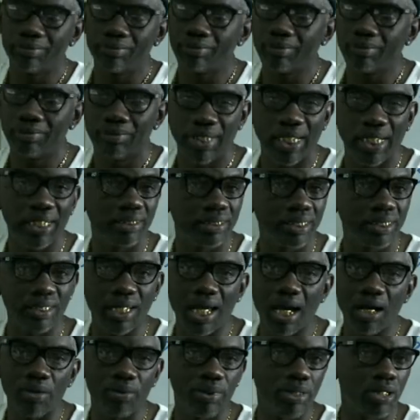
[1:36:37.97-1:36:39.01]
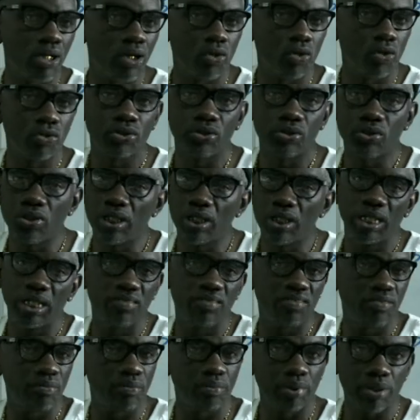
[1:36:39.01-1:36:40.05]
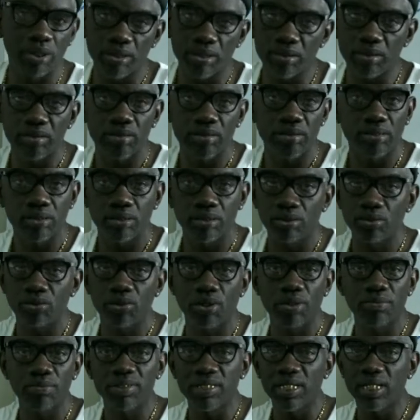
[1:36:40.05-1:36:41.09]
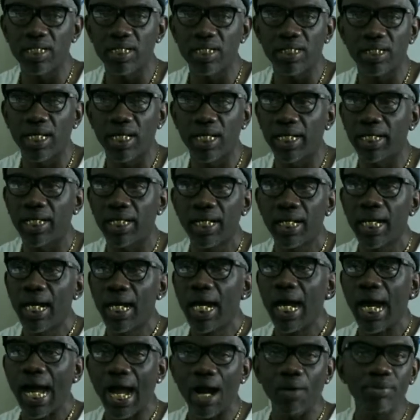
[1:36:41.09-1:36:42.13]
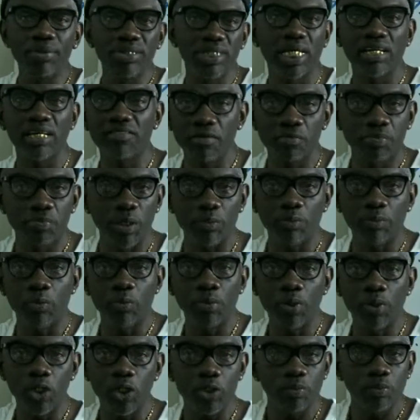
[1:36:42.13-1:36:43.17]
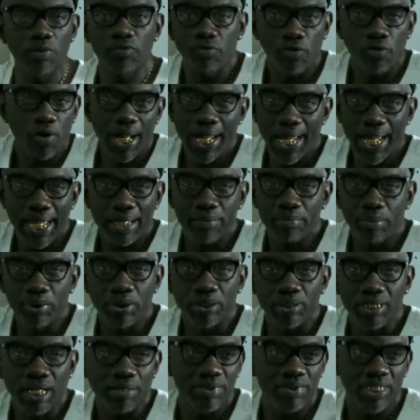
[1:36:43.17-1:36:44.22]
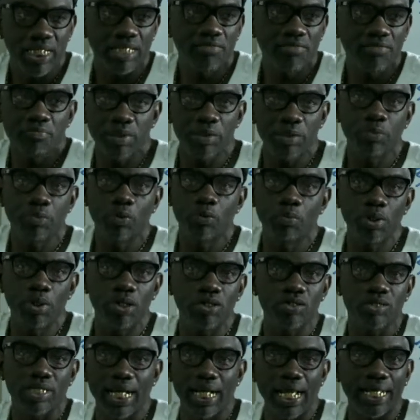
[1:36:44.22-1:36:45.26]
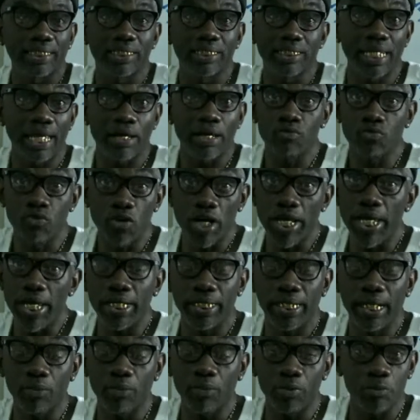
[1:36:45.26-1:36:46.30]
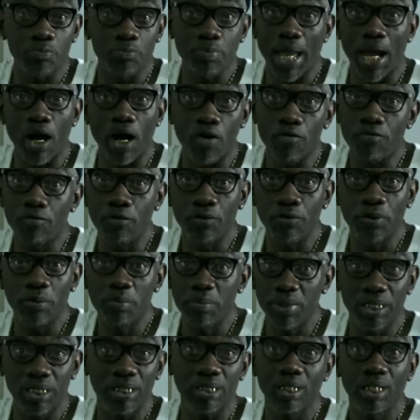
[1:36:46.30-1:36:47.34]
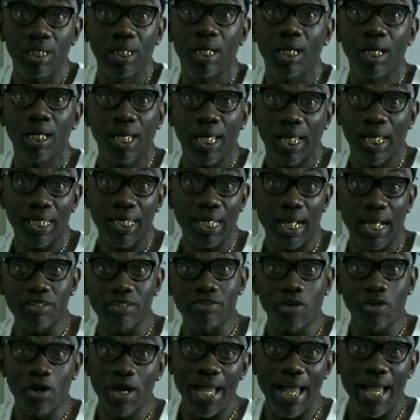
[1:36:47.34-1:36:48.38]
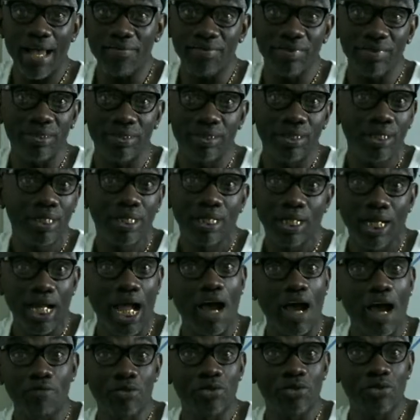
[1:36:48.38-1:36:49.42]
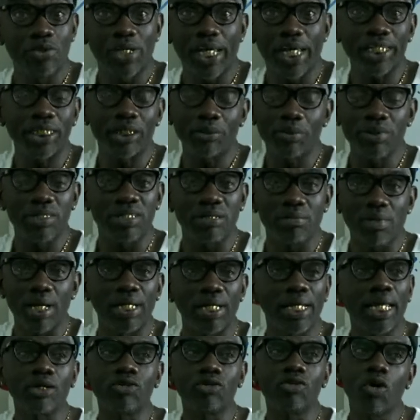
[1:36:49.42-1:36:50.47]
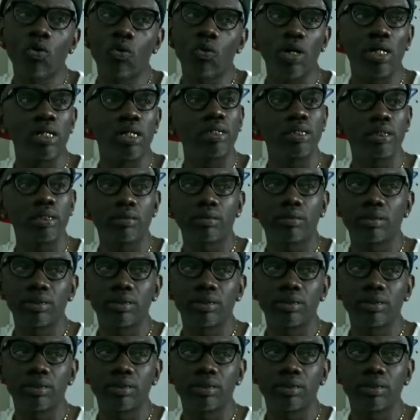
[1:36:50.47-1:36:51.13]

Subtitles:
That's just how it goes. You're going to give them books. You know what I'm saying? Like, I was giving people books before I had books. I was giving people books that I just had read that was powerful to me. And then I start having conversation with somebody like, you know what?